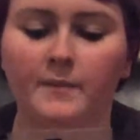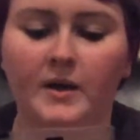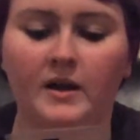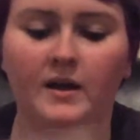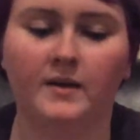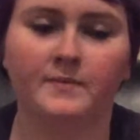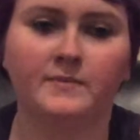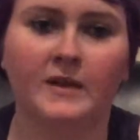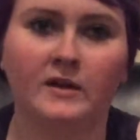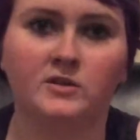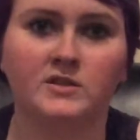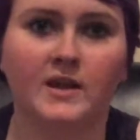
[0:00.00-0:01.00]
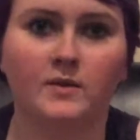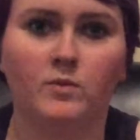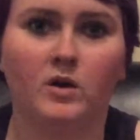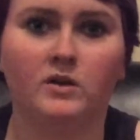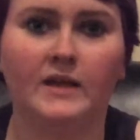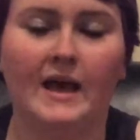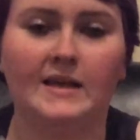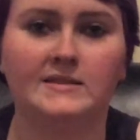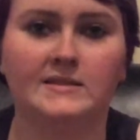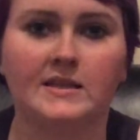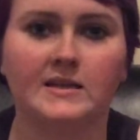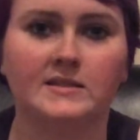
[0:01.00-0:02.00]
But Dr. Steinwald has
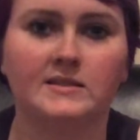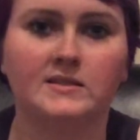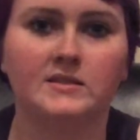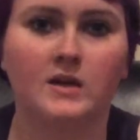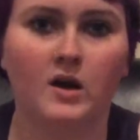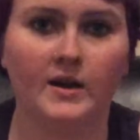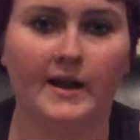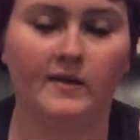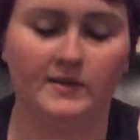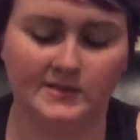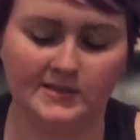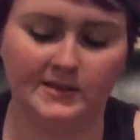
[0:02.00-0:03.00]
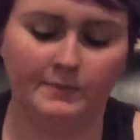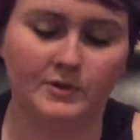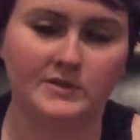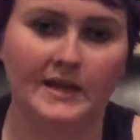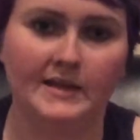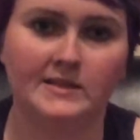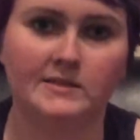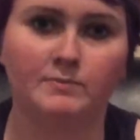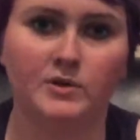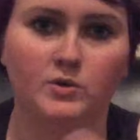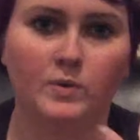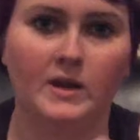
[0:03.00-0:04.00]
this on Alex's nipple sites
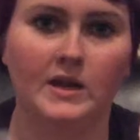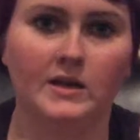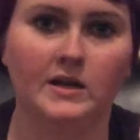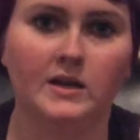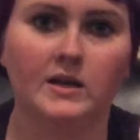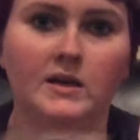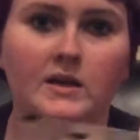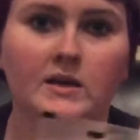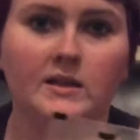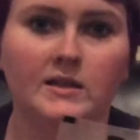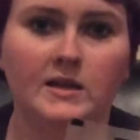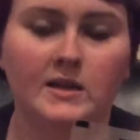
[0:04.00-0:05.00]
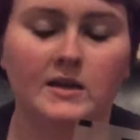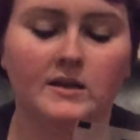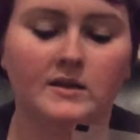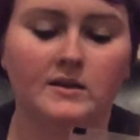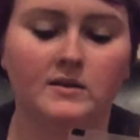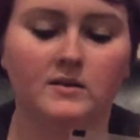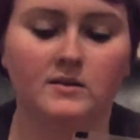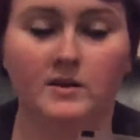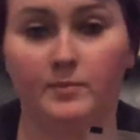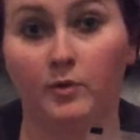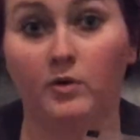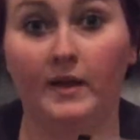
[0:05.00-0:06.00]
between the
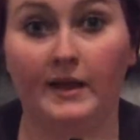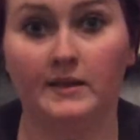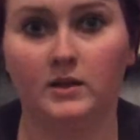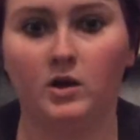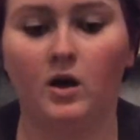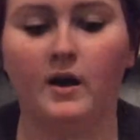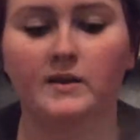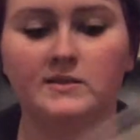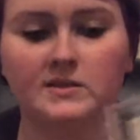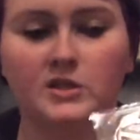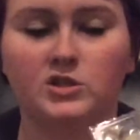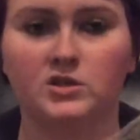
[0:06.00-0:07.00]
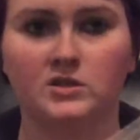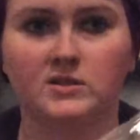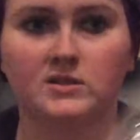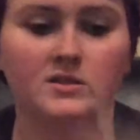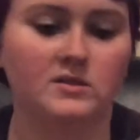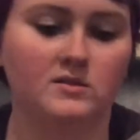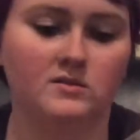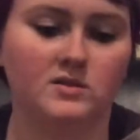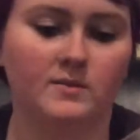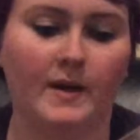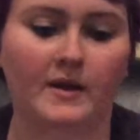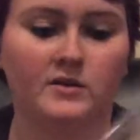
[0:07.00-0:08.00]
nipple and the gauze. This just,
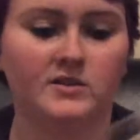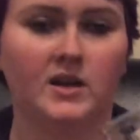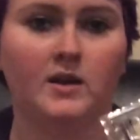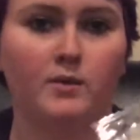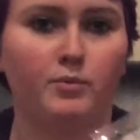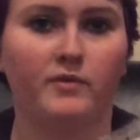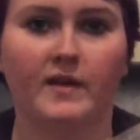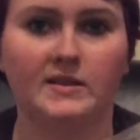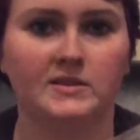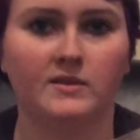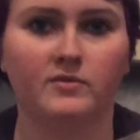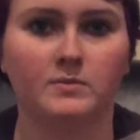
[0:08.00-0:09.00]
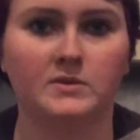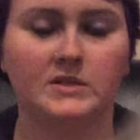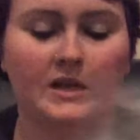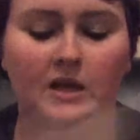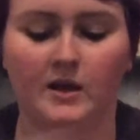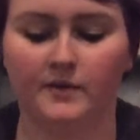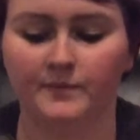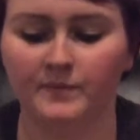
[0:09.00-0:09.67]
to my understanding, prevents it from sticking.